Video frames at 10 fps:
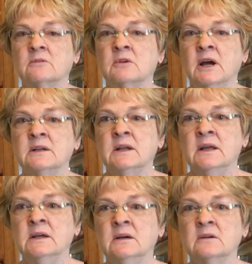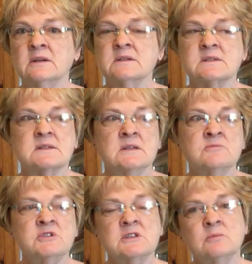Right now, it
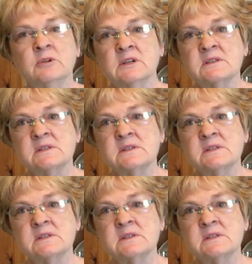seems to be a